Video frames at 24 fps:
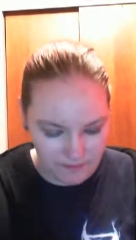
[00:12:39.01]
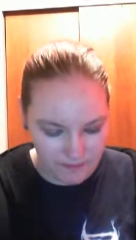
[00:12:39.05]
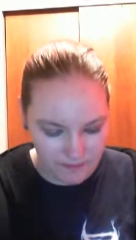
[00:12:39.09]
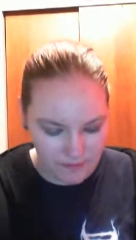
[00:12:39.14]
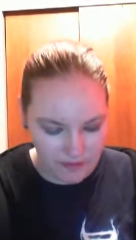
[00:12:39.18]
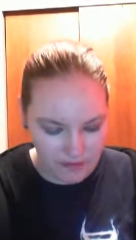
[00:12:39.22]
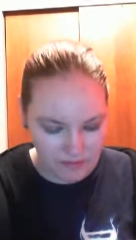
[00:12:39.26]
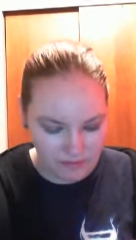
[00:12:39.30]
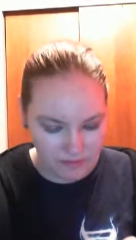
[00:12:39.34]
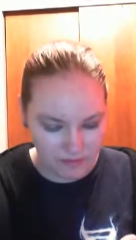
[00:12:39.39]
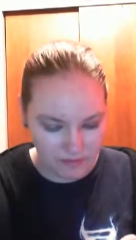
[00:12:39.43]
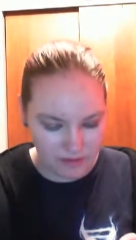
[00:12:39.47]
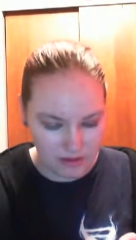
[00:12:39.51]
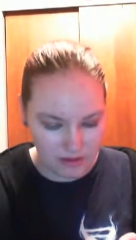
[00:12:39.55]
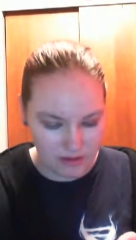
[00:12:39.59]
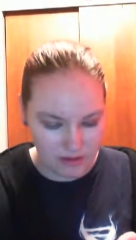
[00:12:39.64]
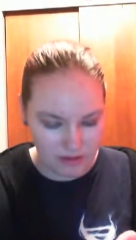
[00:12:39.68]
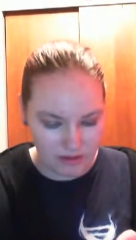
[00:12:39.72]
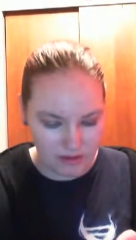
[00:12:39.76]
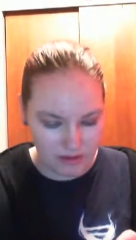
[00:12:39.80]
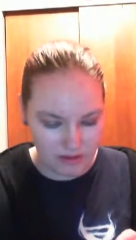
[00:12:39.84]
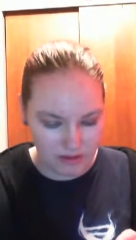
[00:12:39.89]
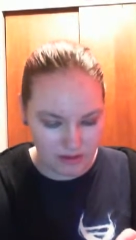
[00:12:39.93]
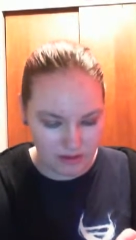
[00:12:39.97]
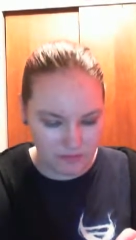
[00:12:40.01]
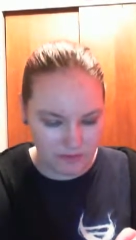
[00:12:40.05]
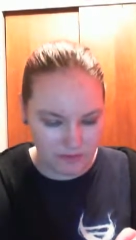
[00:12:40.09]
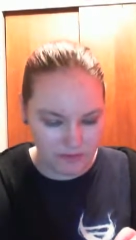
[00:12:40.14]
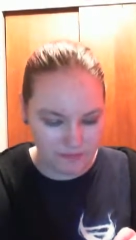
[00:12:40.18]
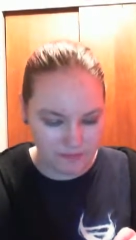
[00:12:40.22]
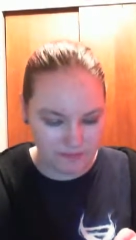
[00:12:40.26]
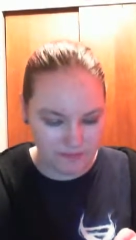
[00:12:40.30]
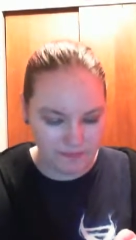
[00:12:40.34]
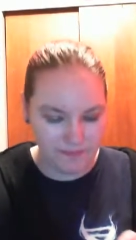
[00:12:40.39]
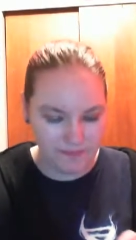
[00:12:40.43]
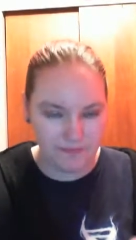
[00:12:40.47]
So we'll eat this
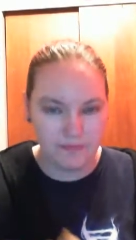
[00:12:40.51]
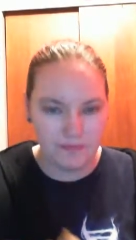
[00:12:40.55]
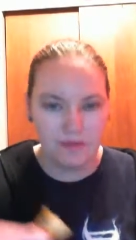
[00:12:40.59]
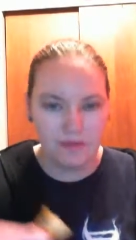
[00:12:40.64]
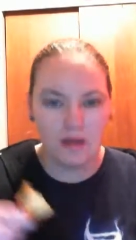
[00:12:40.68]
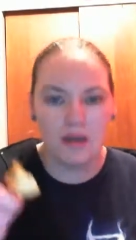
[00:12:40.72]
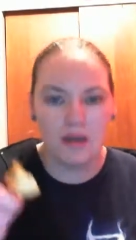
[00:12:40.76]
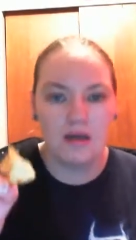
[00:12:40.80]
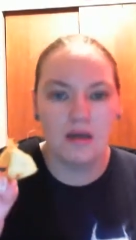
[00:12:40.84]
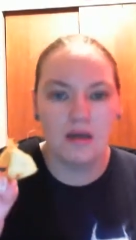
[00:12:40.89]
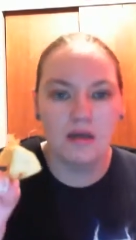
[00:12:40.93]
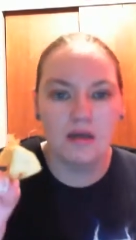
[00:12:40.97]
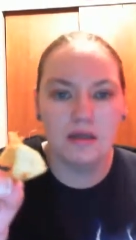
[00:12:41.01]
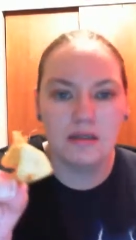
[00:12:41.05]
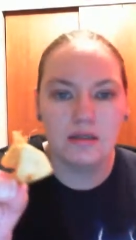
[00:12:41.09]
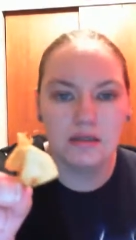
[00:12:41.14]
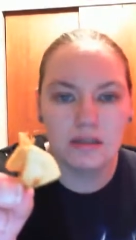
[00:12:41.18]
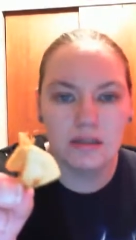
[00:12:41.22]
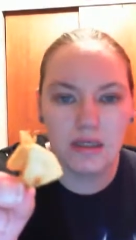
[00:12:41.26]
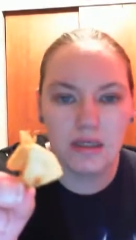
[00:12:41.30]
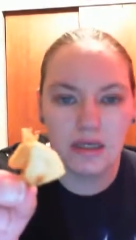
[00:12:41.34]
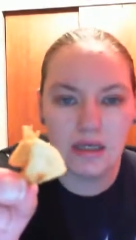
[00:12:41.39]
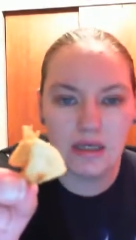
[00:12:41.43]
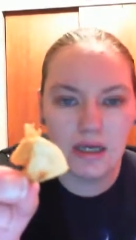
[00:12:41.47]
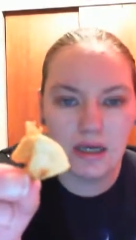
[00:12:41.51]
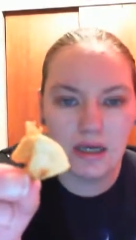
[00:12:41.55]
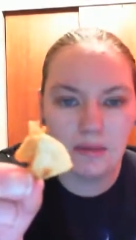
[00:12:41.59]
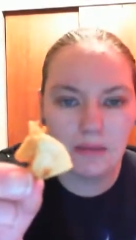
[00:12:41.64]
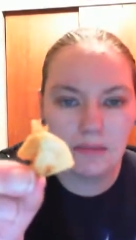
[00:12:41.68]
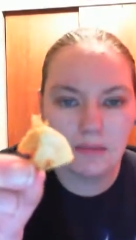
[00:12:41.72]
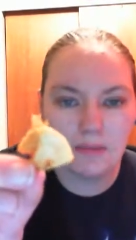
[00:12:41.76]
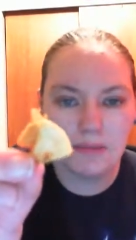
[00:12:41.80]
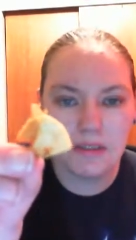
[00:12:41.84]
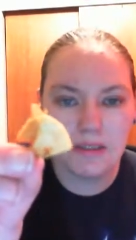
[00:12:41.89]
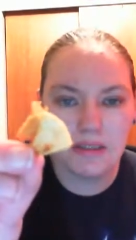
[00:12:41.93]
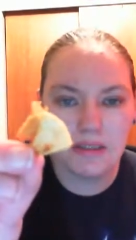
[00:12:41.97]
one. Tiny
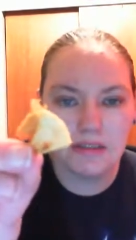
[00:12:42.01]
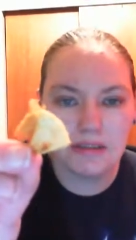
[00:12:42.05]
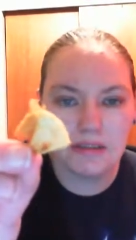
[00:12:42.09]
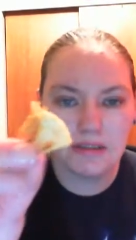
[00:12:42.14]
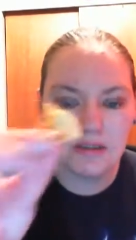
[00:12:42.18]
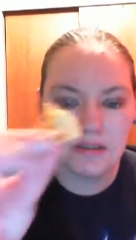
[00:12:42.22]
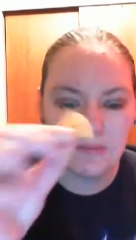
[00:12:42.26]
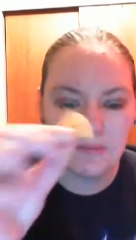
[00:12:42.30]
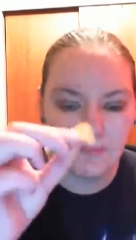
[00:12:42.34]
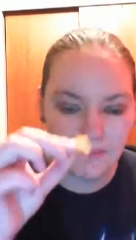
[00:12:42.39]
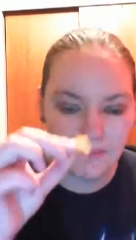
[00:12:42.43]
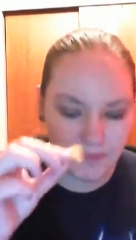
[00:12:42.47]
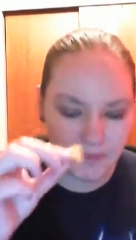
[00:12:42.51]
apple piece.